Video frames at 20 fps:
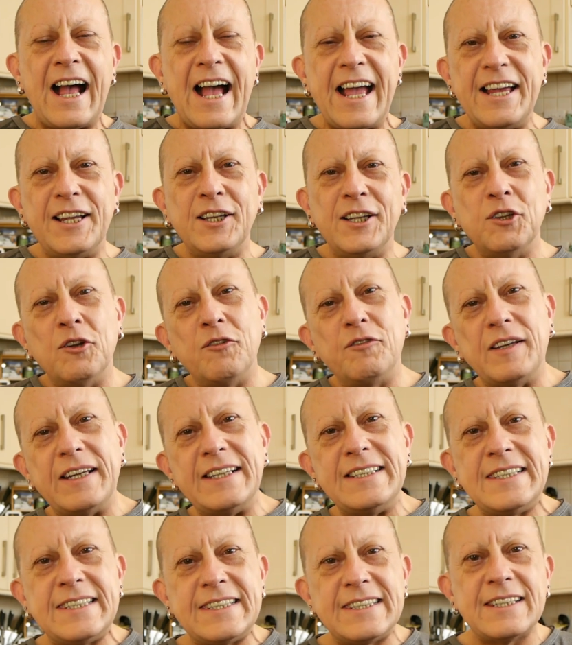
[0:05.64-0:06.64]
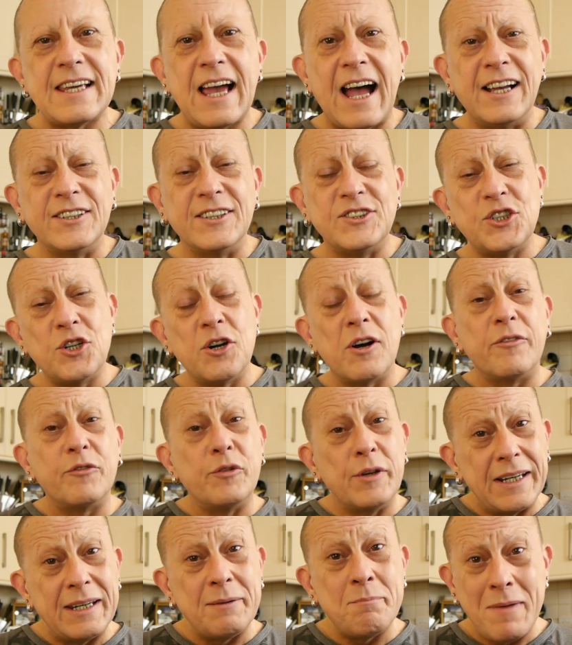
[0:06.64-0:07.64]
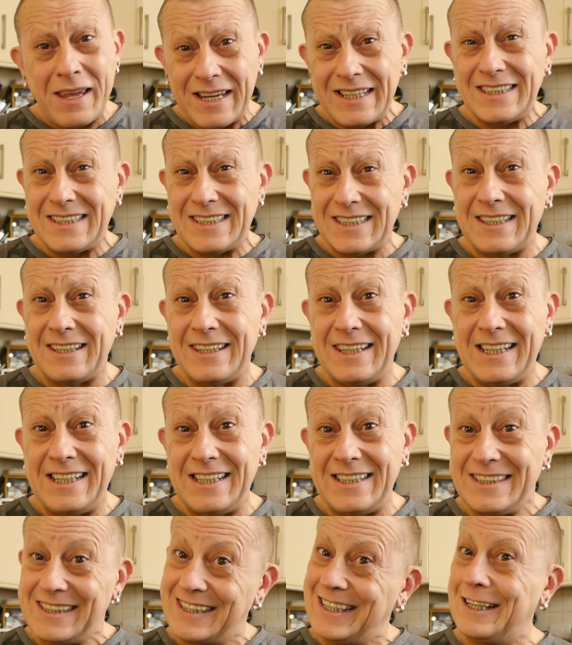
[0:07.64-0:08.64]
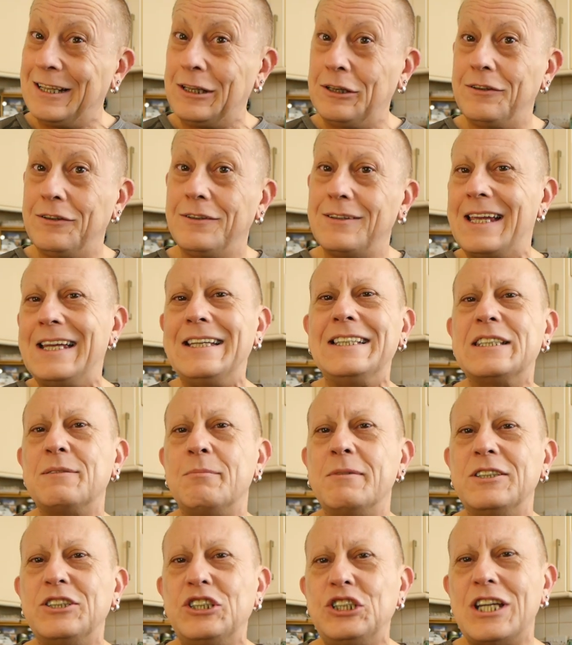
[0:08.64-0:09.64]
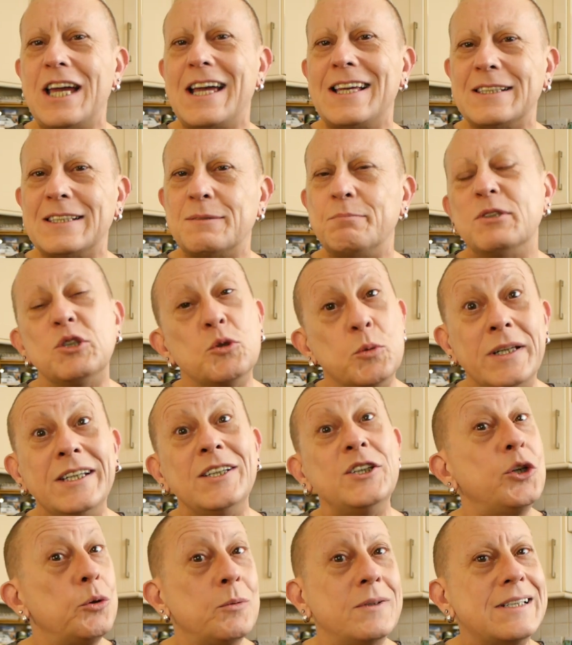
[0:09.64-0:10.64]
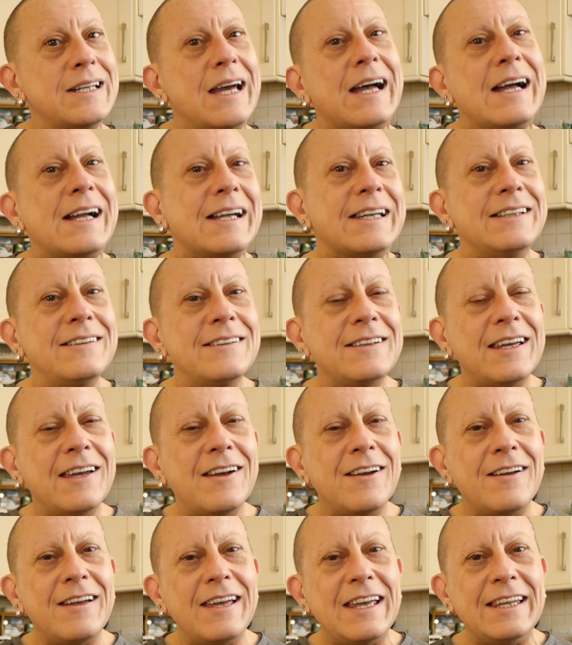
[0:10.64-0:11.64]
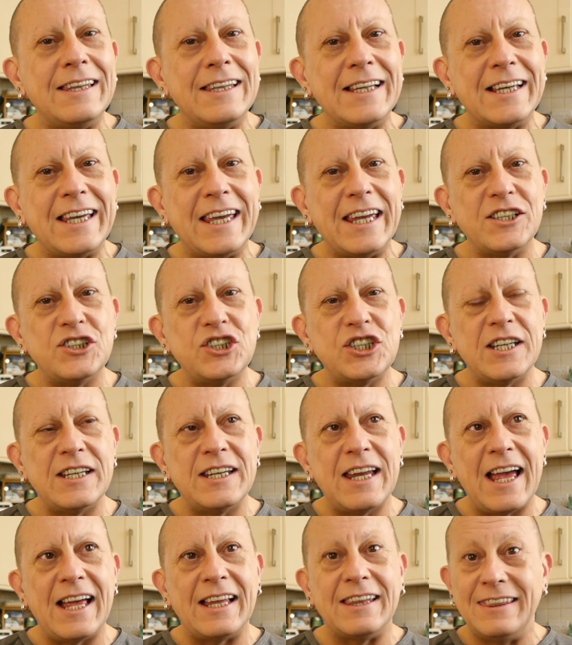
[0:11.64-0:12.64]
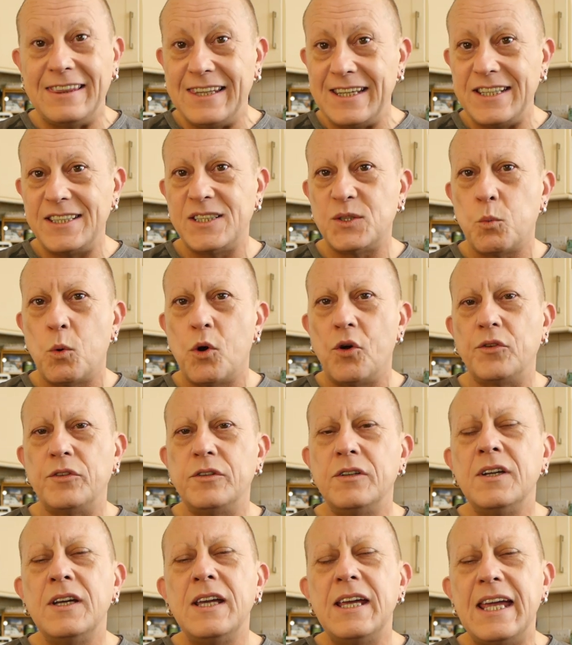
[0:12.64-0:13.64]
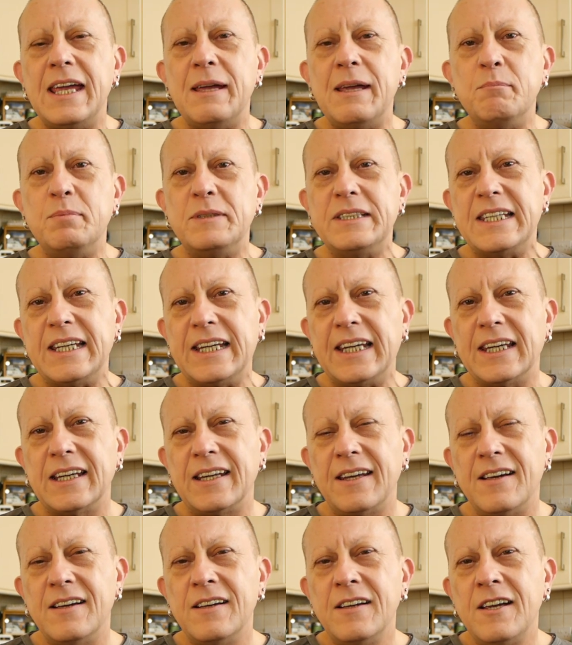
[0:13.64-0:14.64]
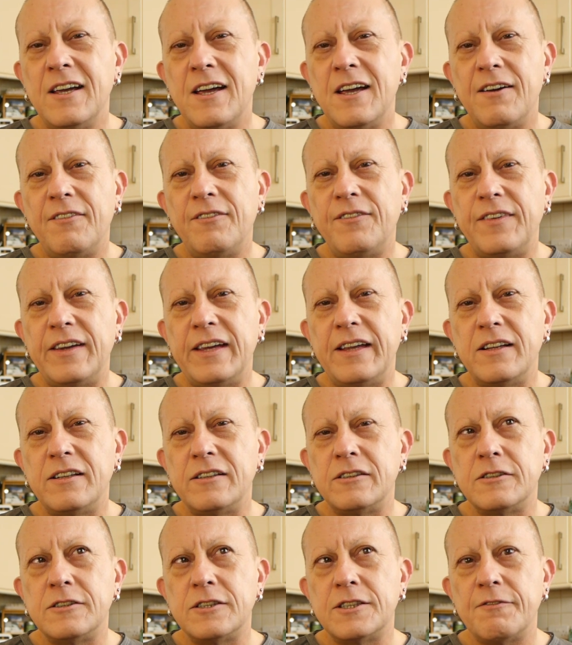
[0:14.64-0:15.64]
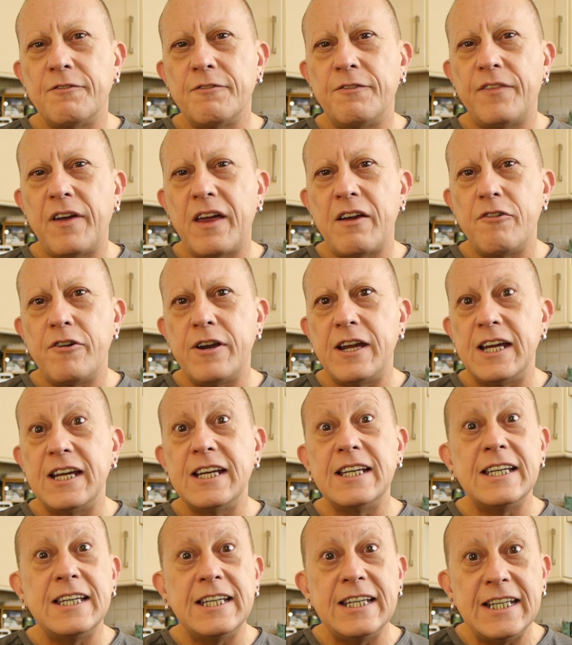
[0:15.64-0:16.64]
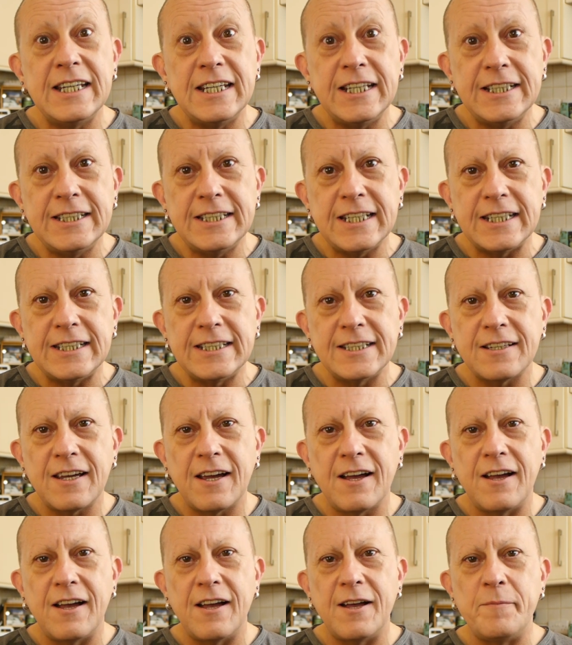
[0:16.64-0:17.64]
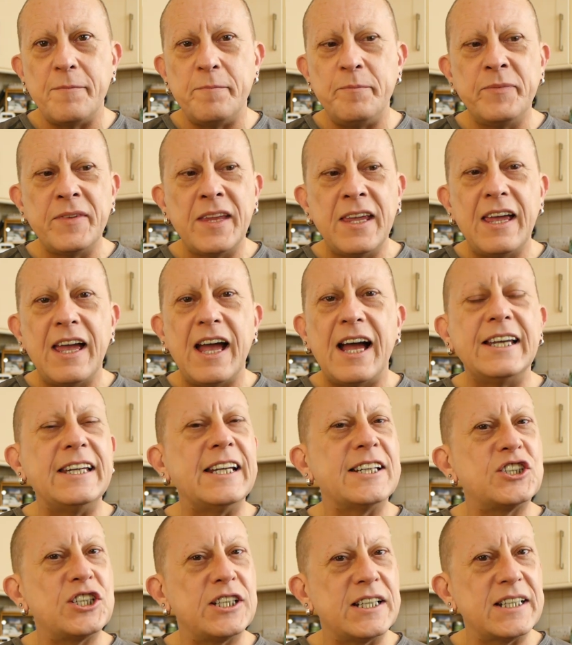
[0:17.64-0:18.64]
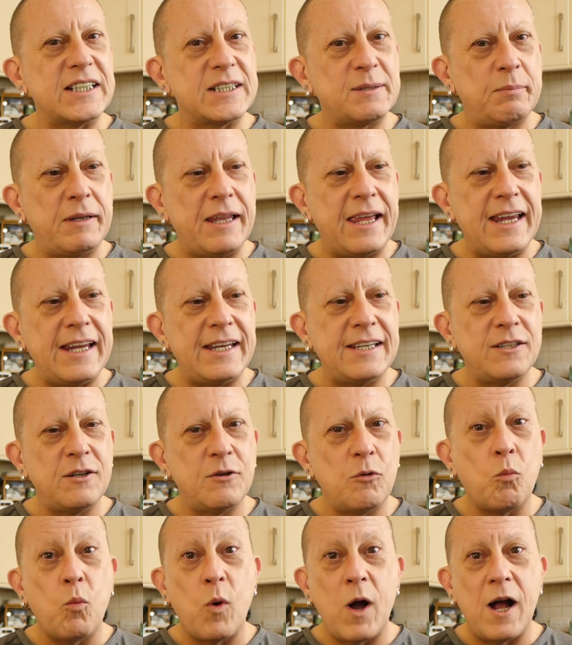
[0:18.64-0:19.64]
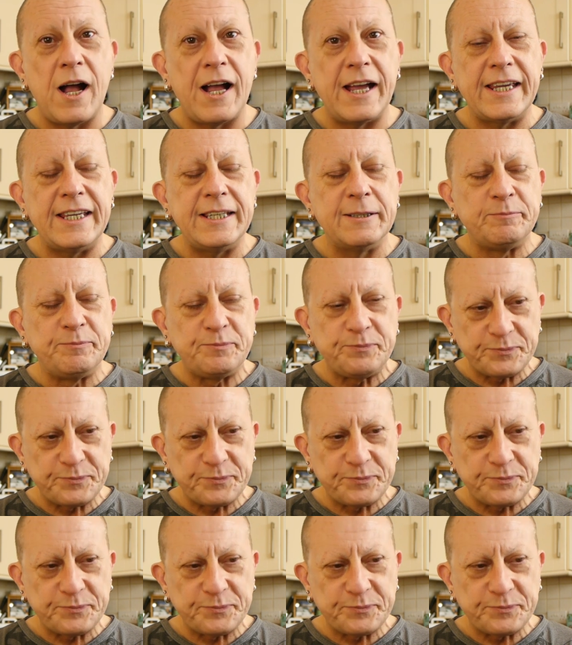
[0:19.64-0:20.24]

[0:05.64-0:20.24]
Hiya, lovelies. Uh, do you know, I've really missed these little intimate chats between you and I uh, in the kitchen, and this one in particular feels very needed. Um, and I shall explain why.